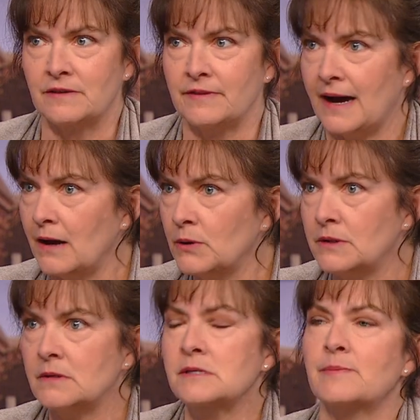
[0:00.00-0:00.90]
of
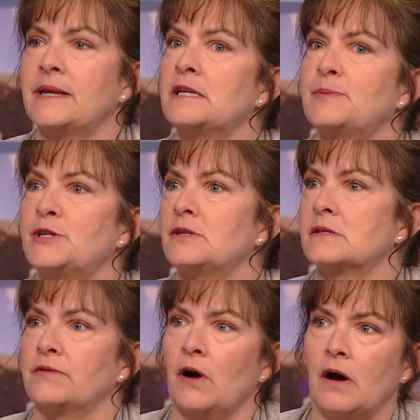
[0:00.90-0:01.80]
owls, many
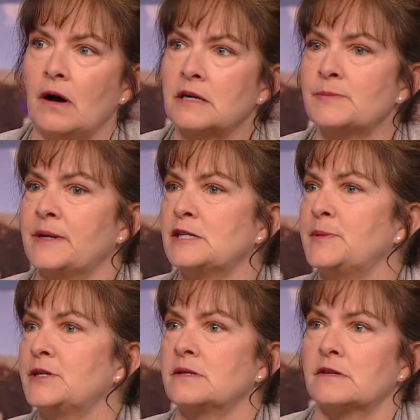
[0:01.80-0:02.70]
species of hawks, many
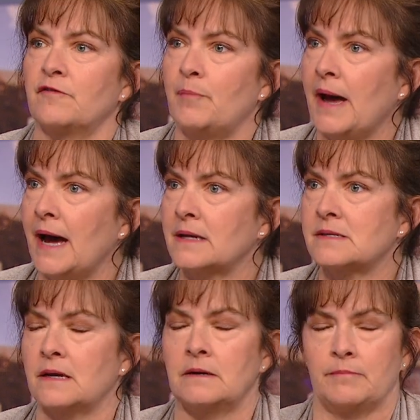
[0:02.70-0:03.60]
species of
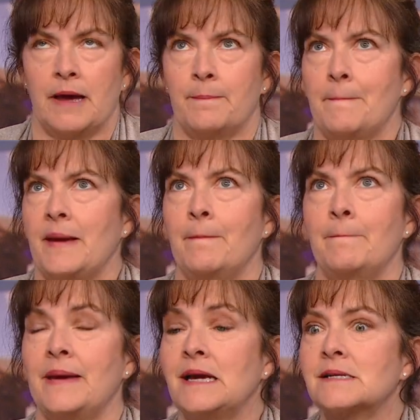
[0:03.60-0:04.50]
bats, an
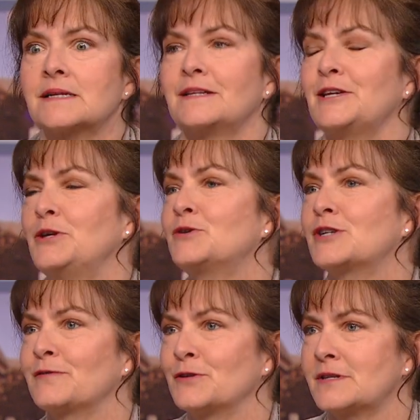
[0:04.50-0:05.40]
amazingly huge
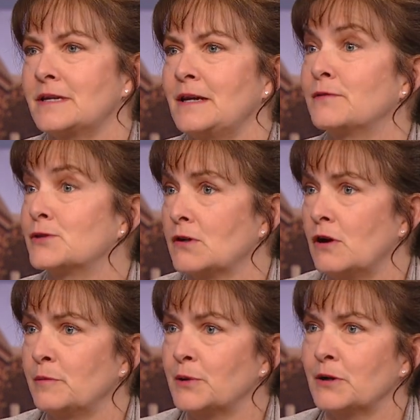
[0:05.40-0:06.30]
diversity of
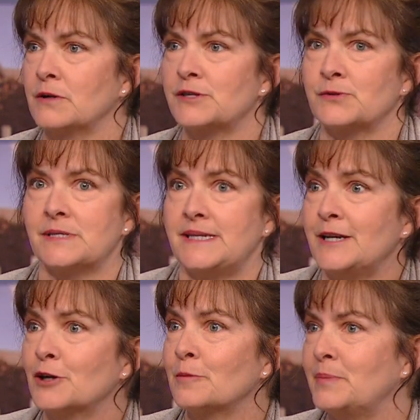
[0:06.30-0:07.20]
songbirds. There's
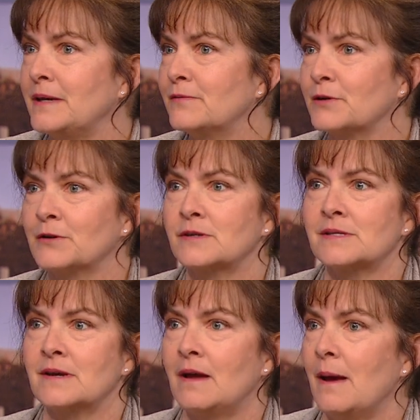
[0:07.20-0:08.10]
deer,
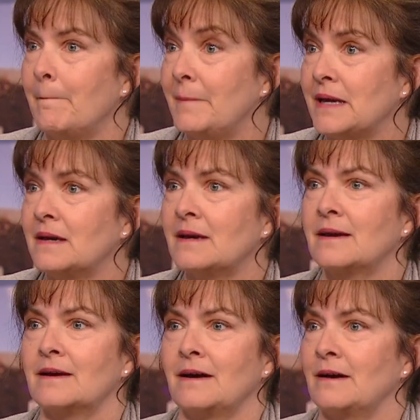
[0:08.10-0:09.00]
beavers, mink,
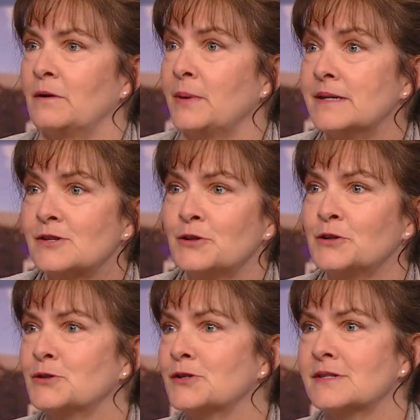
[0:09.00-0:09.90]
uh,
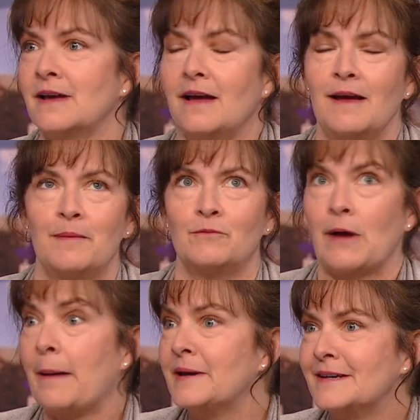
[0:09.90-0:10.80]
weasels,
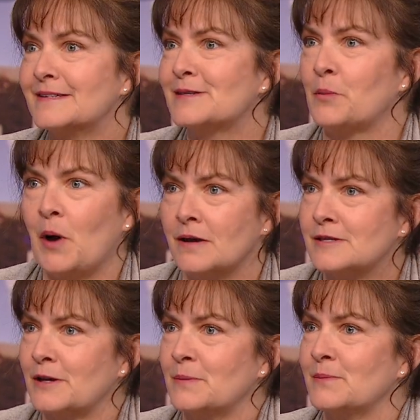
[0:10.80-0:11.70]
rabbits,
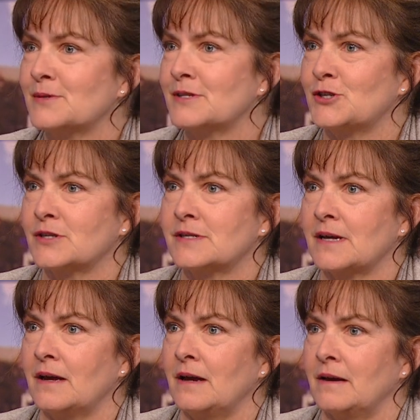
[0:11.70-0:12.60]
opossums, just
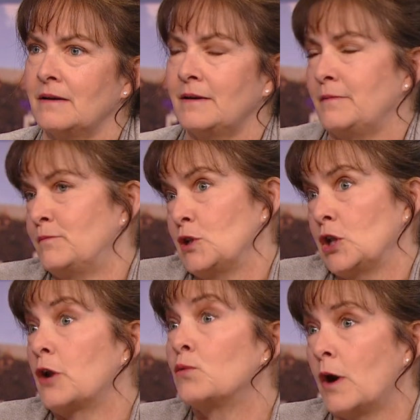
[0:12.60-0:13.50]
a, a a
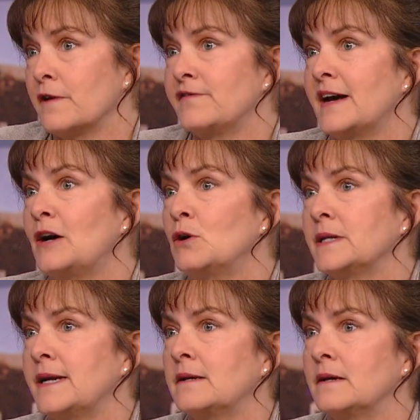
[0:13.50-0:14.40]
lot of waterfowl
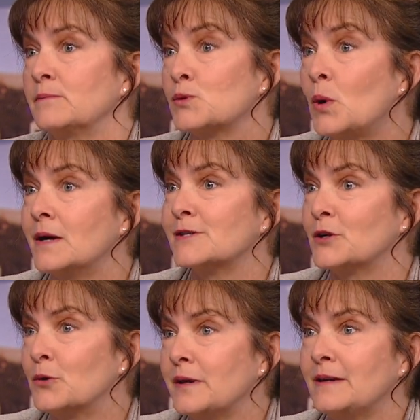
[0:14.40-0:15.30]
like um, swans
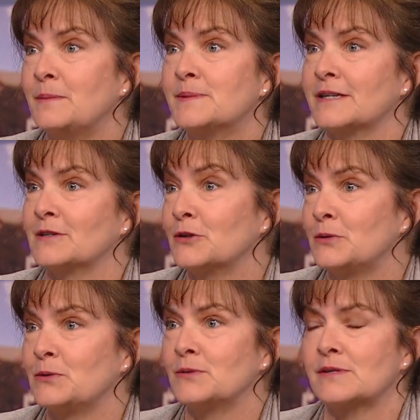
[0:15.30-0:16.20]
and grebes and
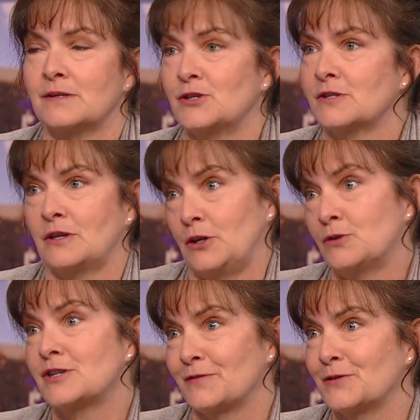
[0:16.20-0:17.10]
loons. Uh, just a
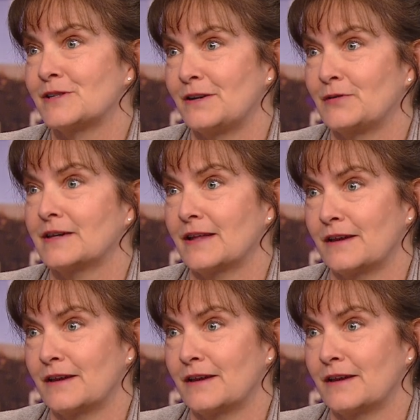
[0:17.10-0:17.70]
huge diversity of wildlife.